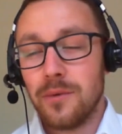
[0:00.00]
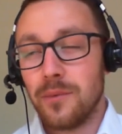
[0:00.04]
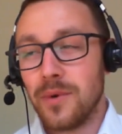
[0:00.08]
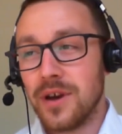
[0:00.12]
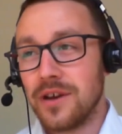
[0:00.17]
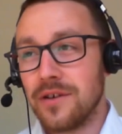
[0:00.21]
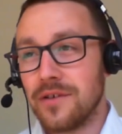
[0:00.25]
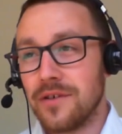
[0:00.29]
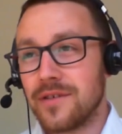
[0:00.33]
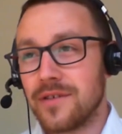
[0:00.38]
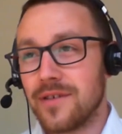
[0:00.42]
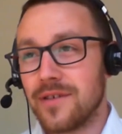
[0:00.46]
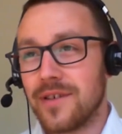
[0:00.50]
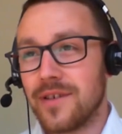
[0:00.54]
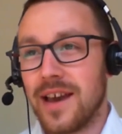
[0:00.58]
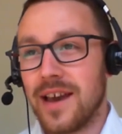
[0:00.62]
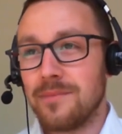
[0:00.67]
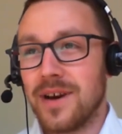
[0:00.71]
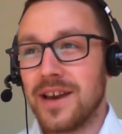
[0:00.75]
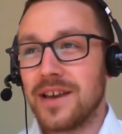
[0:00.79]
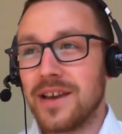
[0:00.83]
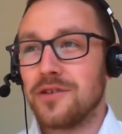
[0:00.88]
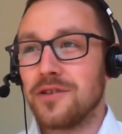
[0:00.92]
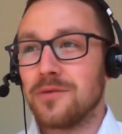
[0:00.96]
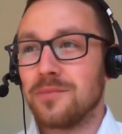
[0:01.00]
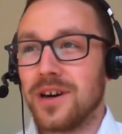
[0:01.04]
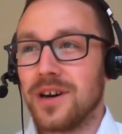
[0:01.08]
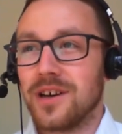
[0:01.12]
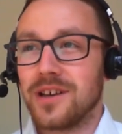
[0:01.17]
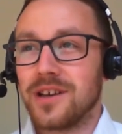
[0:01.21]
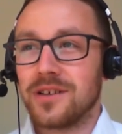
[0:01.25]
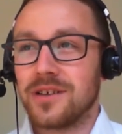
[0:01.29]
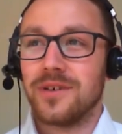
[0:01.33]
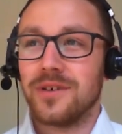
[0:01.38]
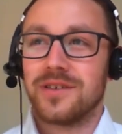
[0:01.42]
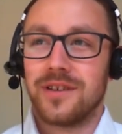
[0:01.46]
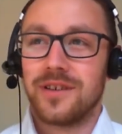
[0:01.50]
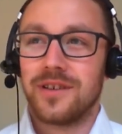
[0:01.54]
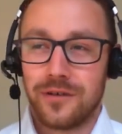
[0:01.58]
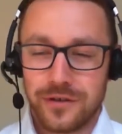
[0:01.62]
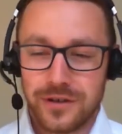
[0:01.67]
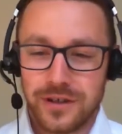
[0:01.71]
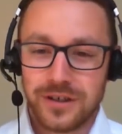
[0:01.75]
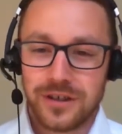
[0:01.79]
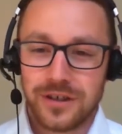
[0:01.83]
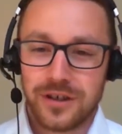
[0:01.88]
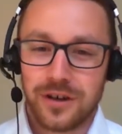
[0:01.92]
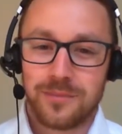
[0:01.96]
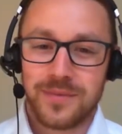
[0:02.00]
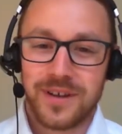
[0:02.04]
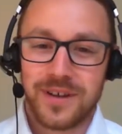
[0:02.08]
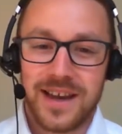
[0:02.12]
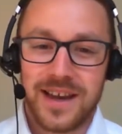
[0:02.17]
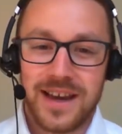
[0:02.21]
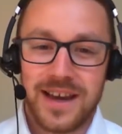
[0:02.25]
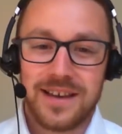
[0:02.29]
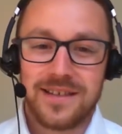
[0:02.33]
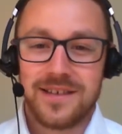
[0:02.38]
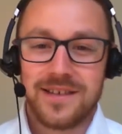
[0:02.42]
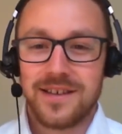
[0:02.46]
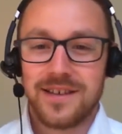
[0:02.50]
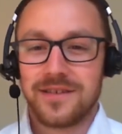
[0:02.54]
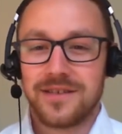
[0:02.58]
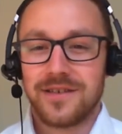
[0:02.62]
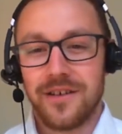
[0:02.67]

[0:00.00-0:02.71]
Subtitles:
we used to say, make your passwords long and complicated,